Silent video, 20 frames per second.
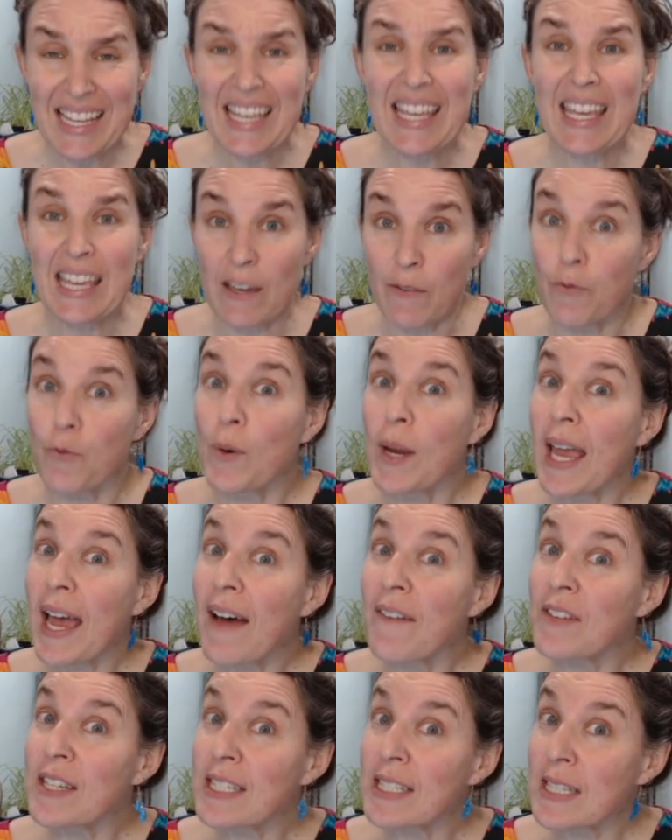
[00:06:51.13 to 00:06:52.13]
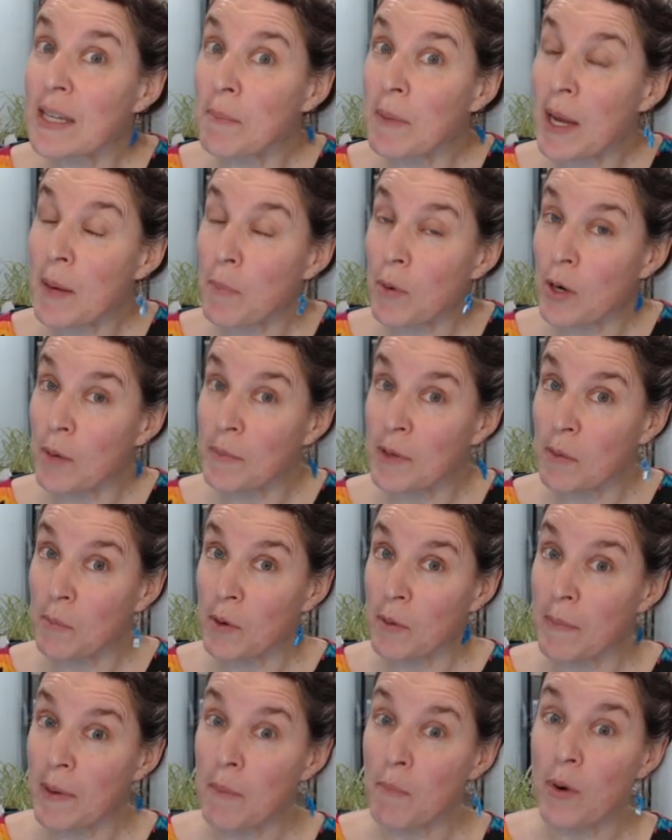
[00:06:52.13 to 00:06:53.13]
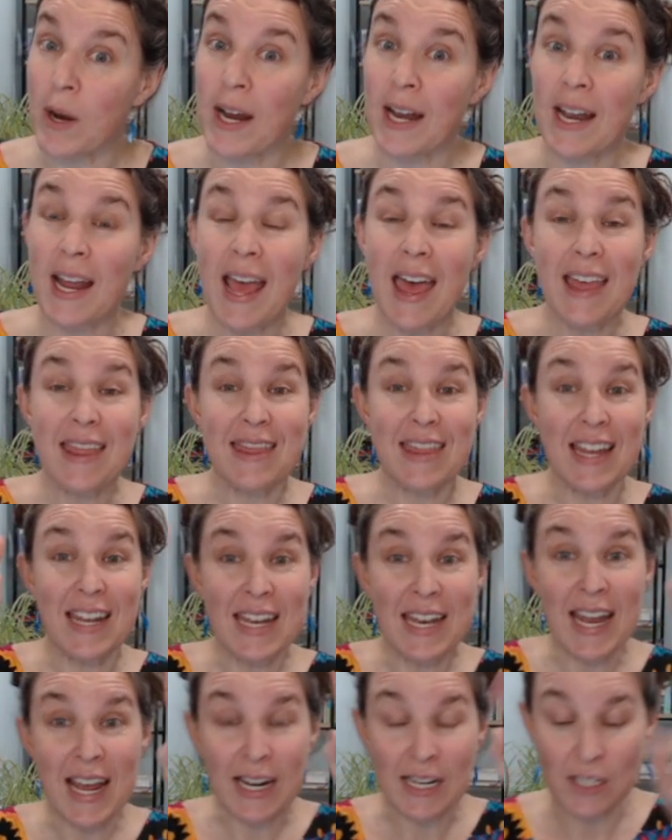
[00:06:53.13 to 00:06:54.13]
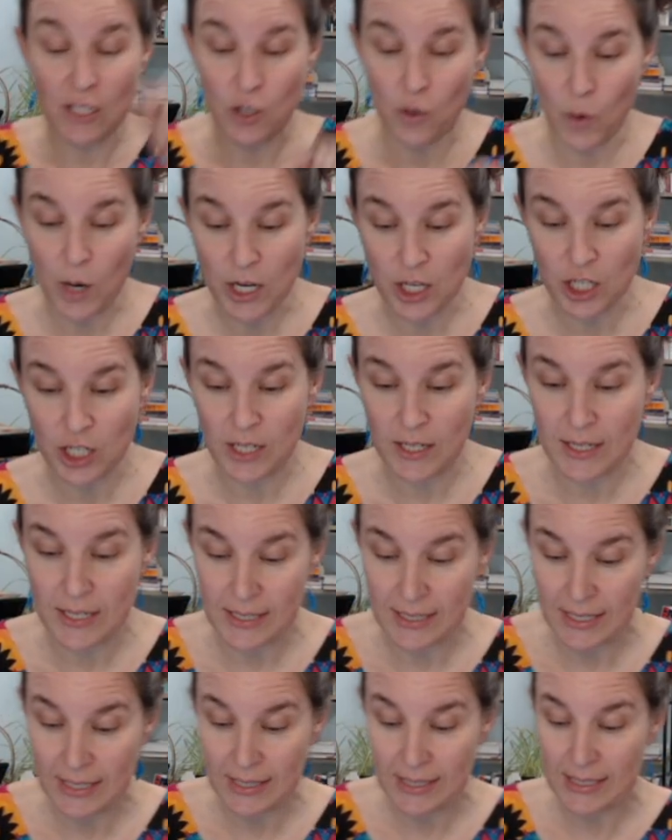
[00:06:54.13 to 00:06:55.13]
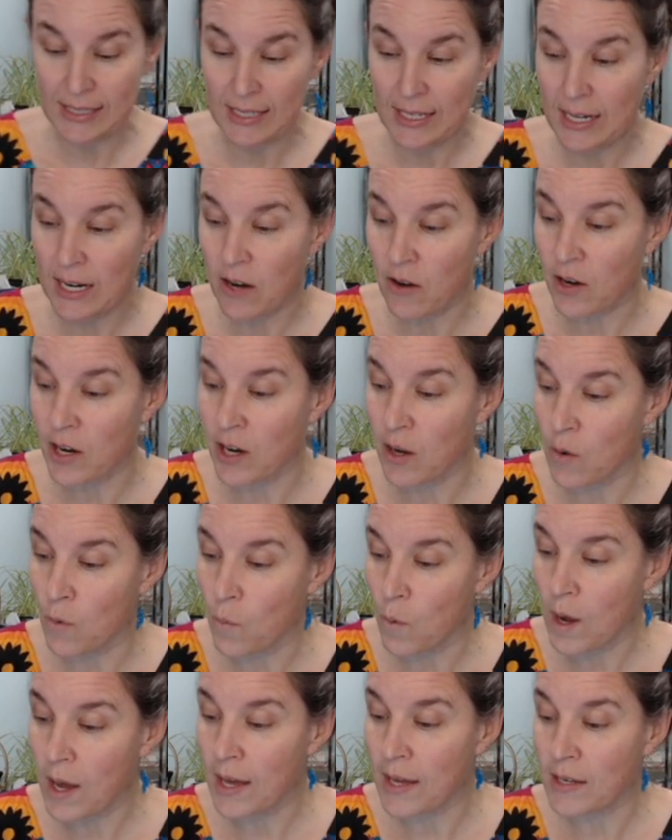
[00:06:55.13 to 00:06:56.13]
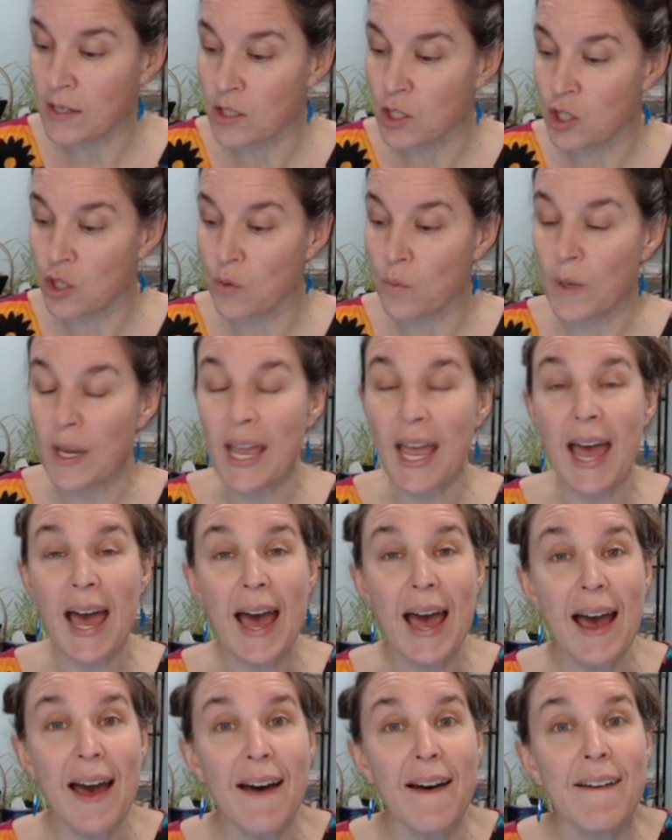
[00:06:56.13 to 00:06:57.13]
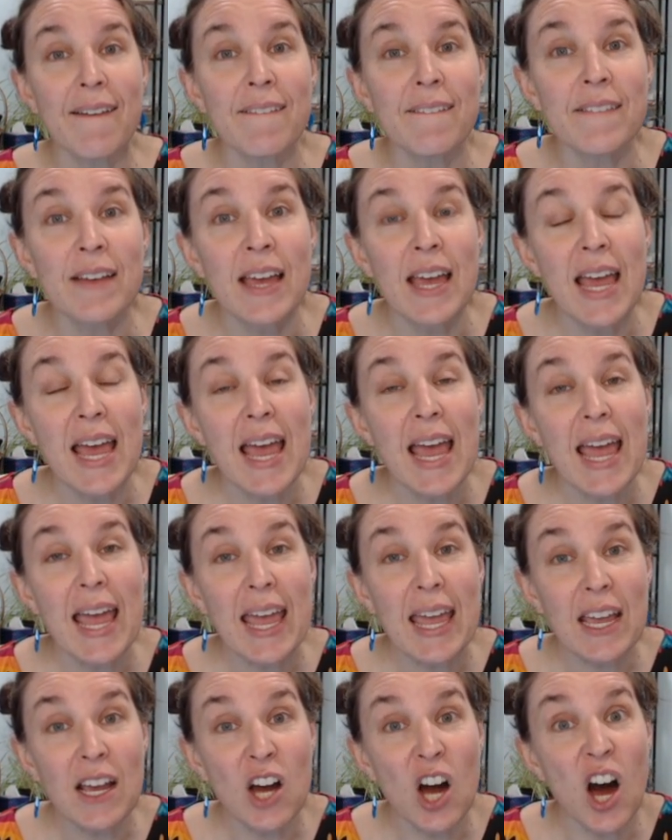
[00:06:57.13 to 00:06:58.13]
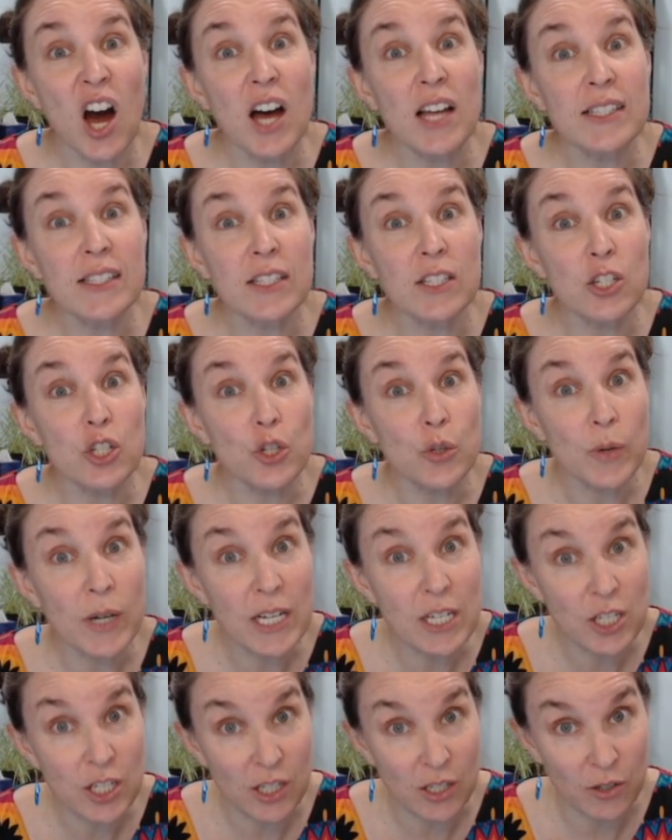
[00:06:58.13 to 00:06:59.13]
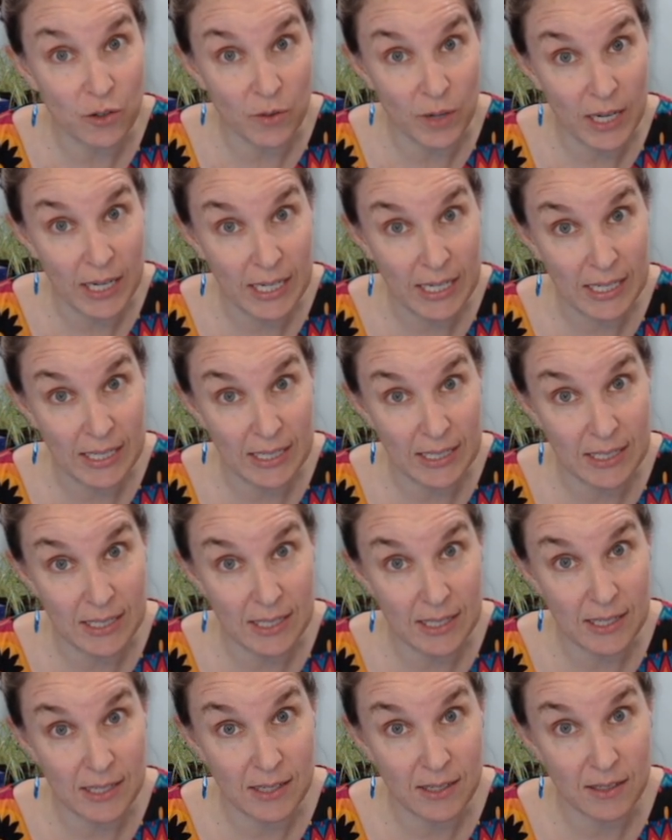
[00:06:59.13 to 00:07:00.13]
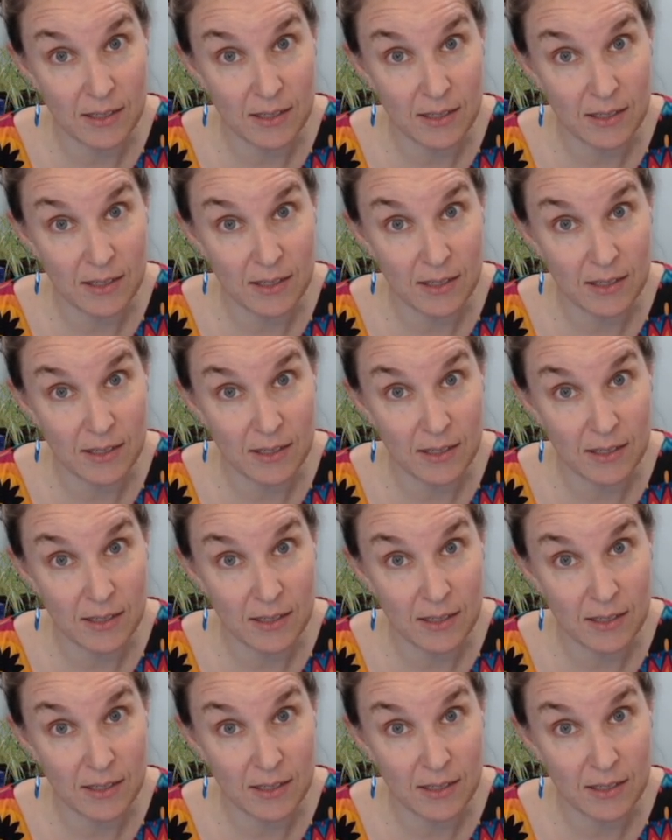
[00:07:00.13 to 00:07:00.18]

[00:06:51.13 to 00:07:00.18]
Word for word: If we have a semi-permeable membrane, the next question is in scenario one, do we have a concentration gradient?